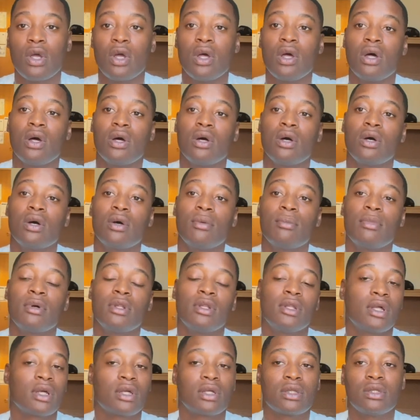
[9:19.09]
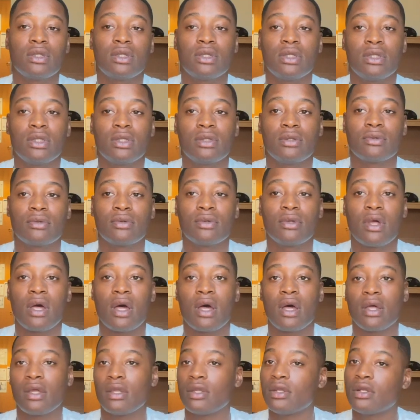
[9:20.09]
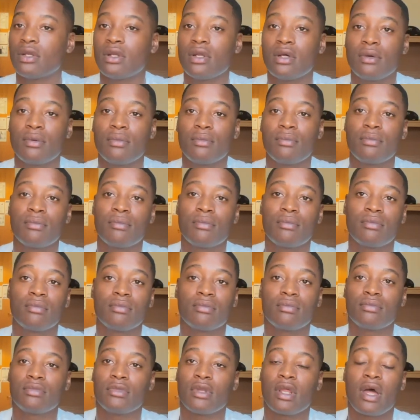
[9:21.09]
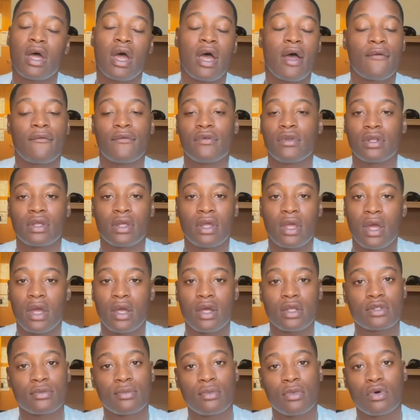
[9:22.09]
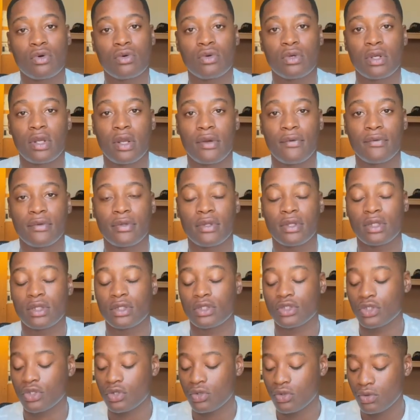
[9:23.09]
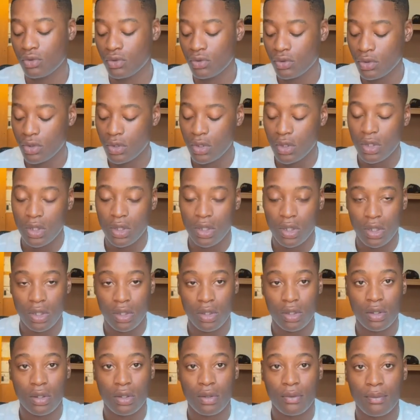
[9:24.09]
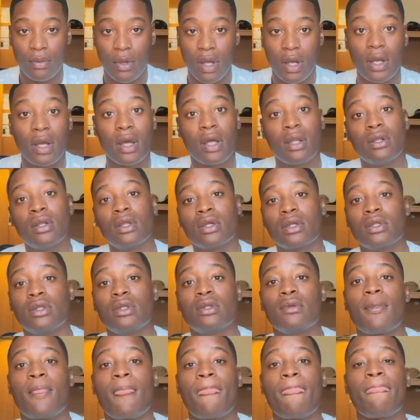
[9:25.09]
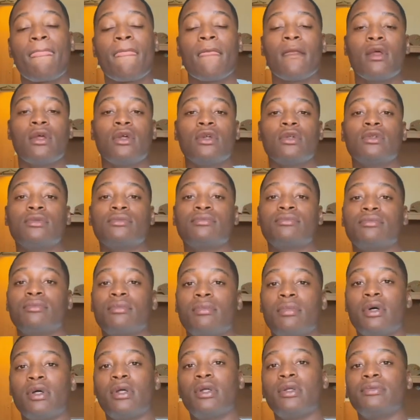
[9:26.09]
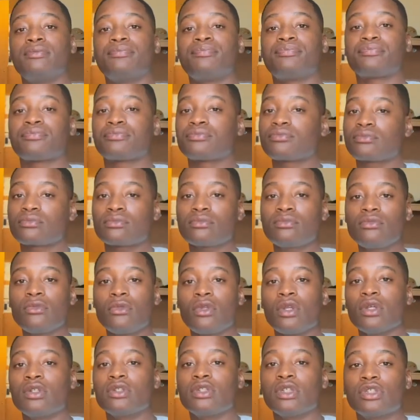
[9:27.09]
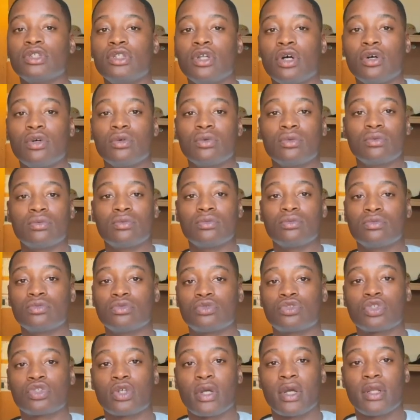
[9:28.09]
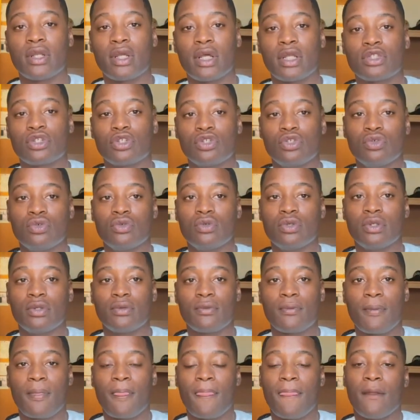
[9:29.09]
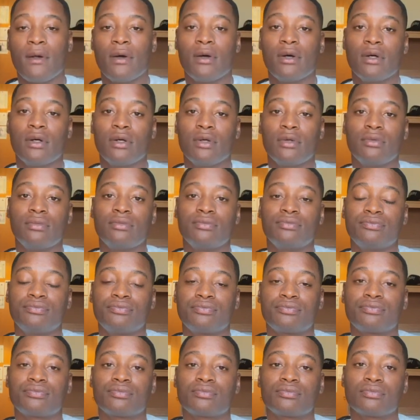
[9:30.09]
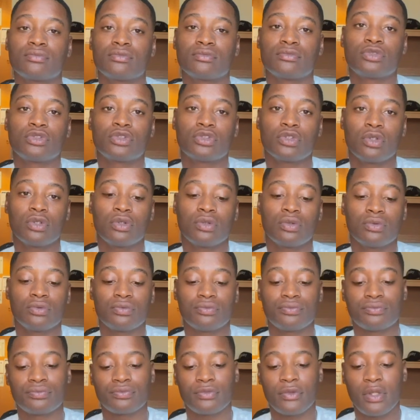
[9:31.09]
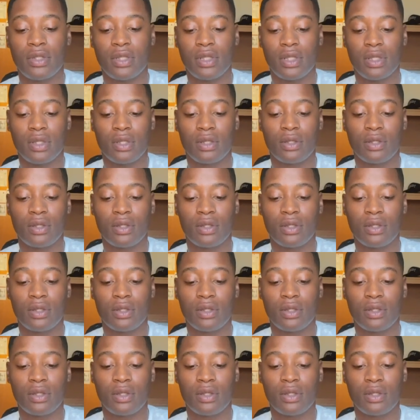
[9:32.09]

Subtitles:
But luckily, I ended up not having to get asthma and everything. So I got lucky. But just try not to do it. So yeah.